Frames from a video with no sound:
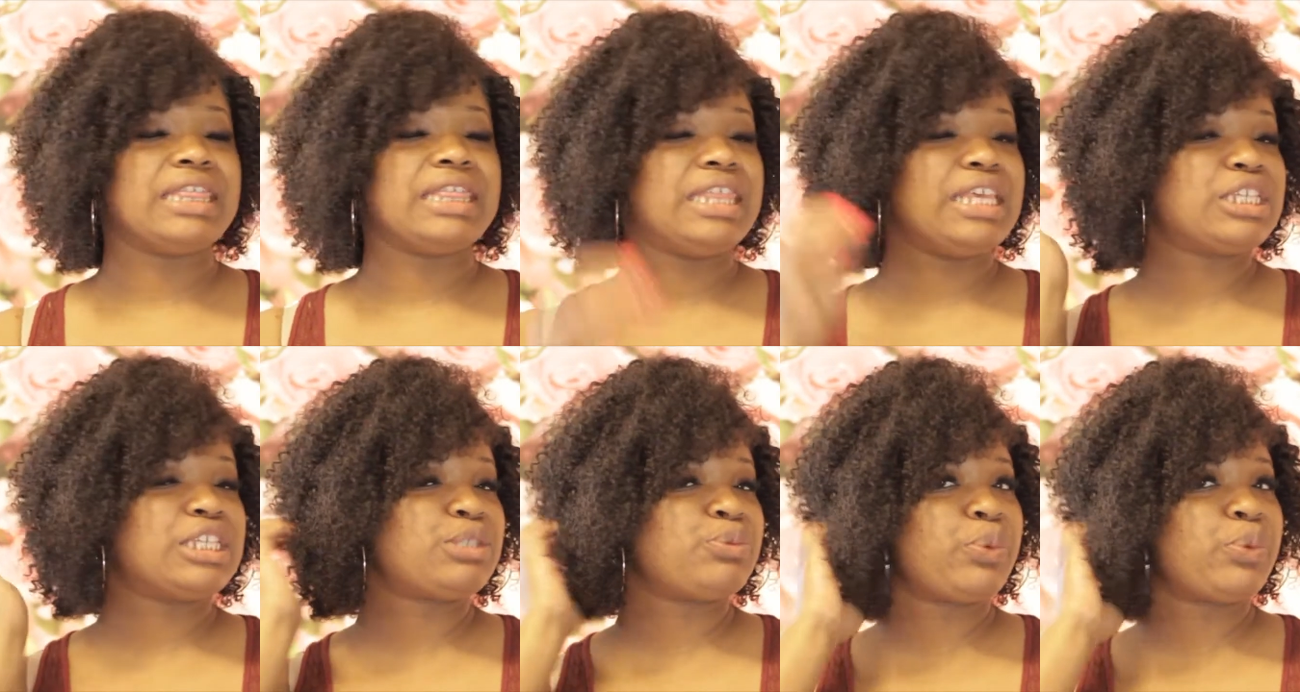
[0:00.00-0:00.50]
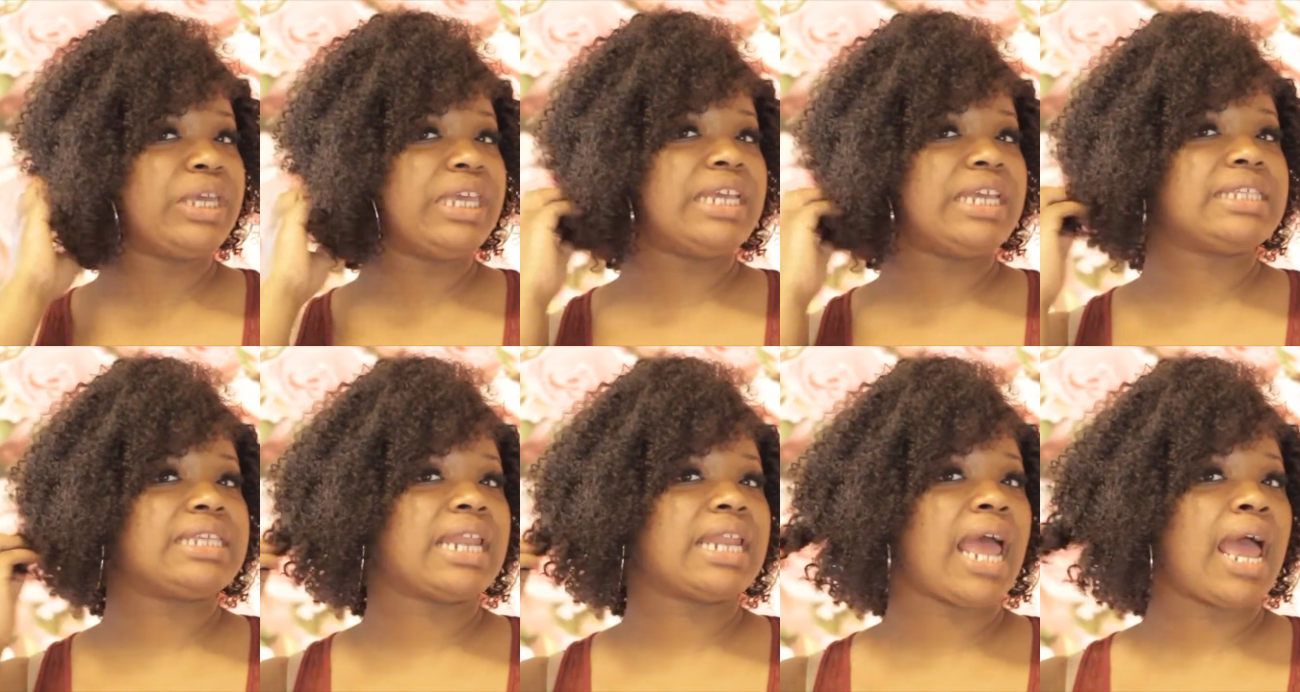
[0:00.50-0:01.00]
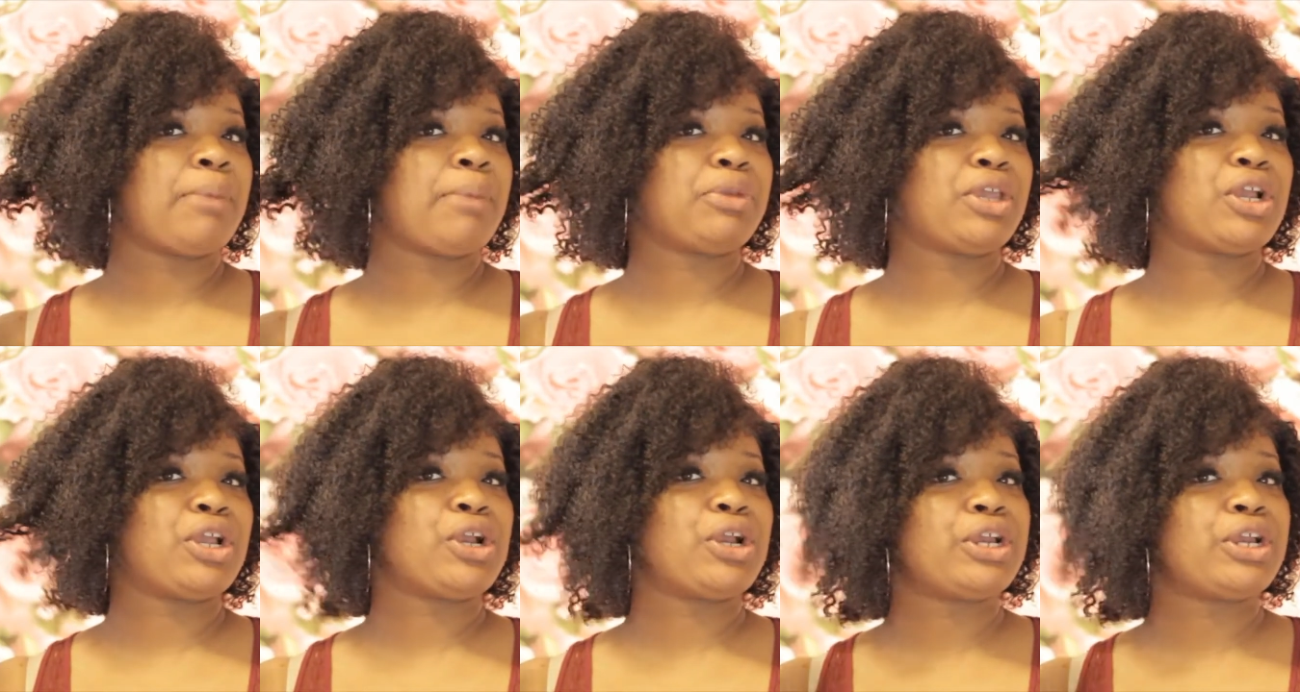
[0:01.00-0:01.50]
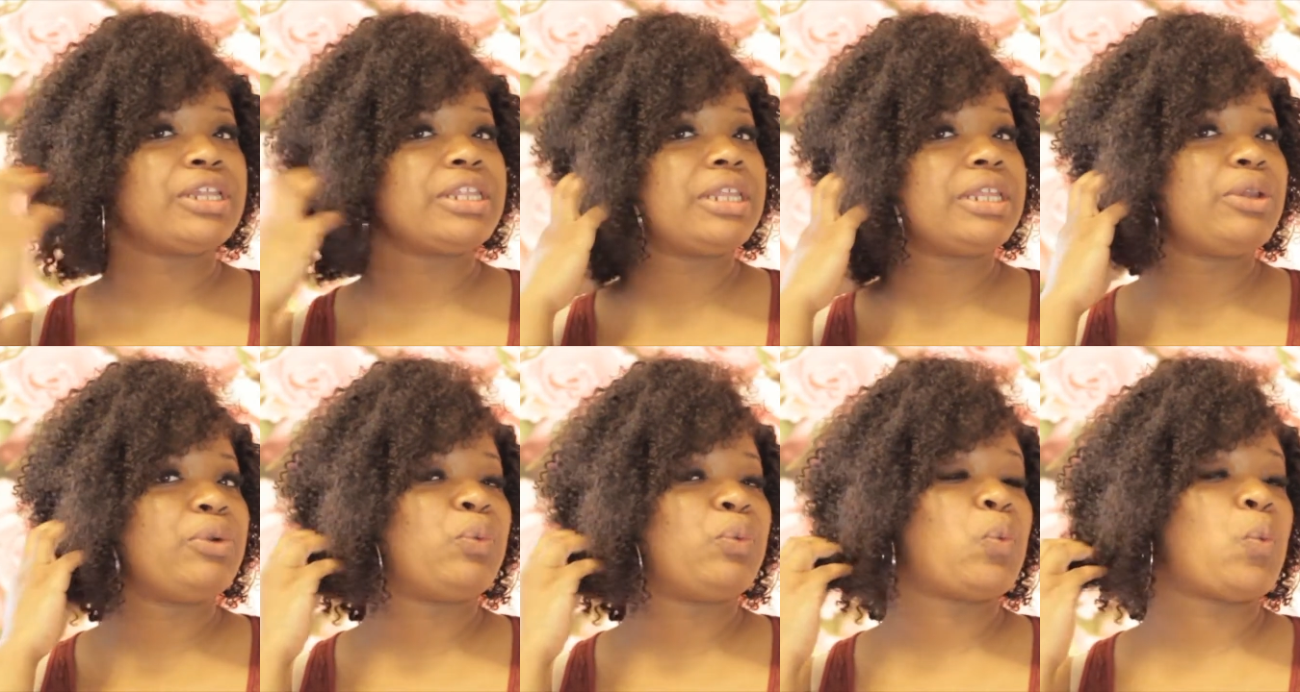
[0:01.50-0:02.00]
This wig that I'm
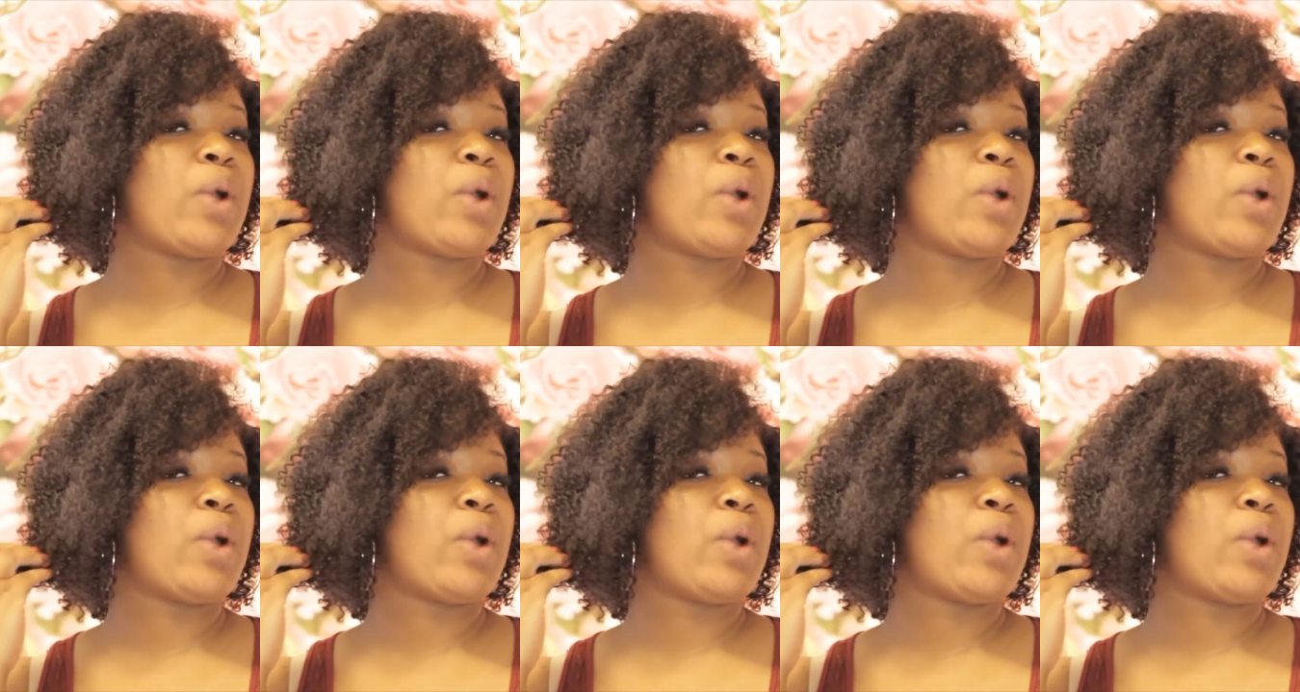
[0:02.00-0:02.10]
currently